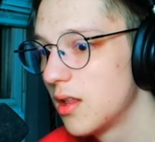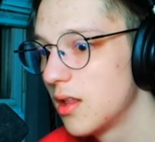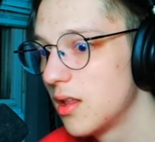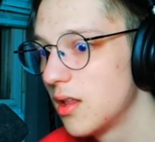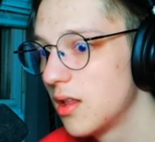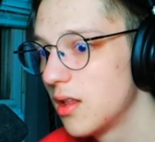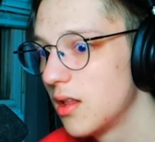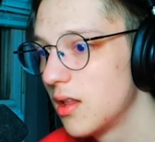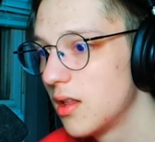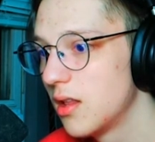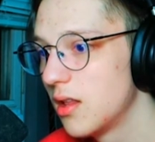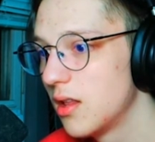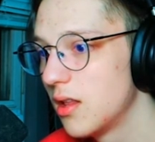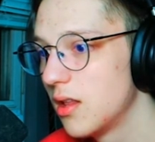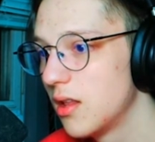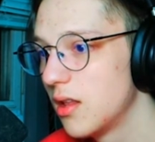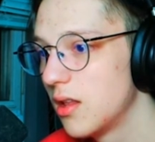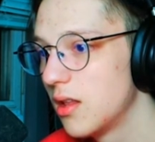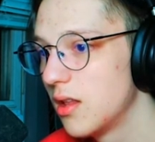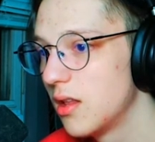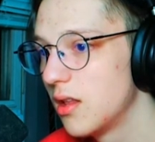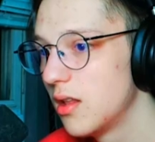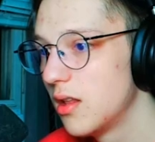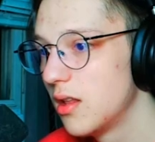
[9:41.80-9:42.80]

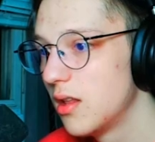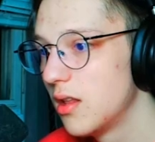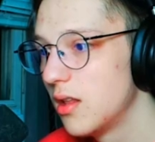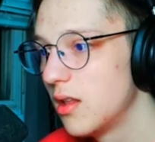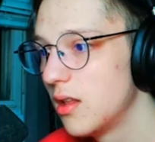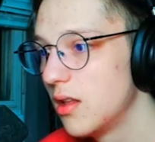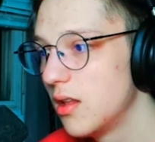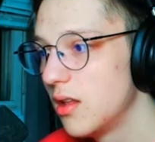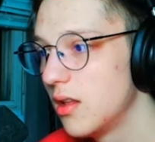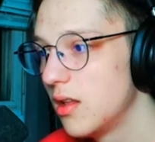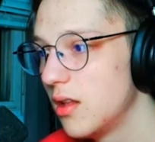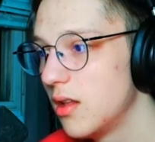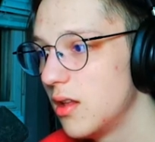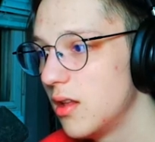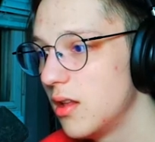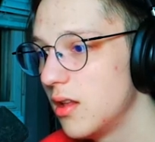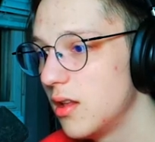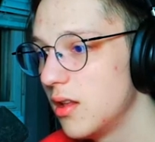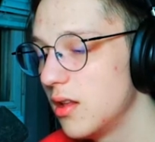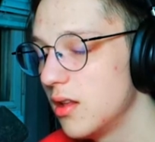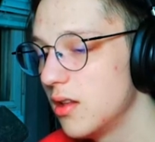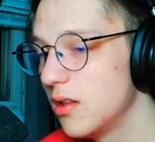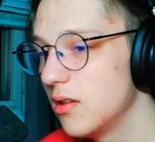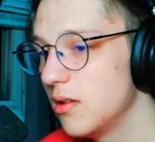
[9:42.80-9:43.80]

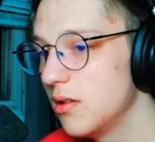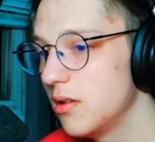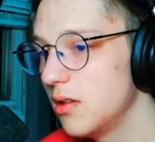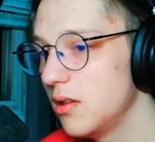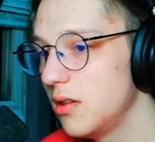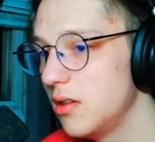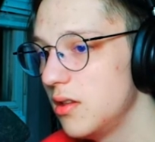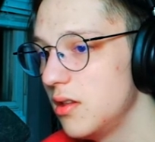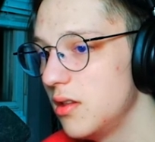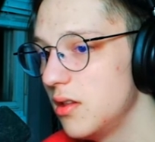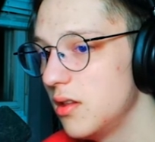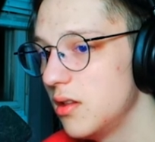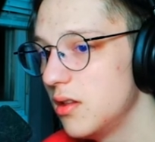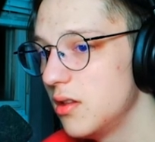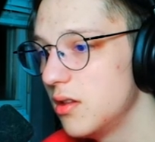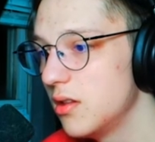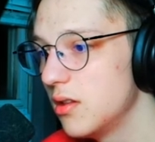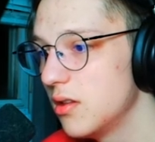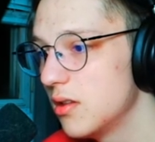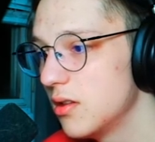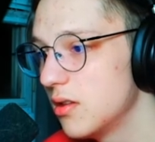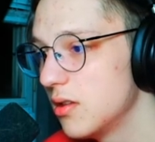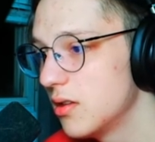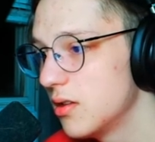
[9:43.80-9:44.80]

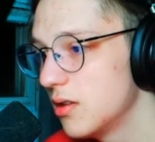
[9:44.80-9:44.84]
Nothing is said.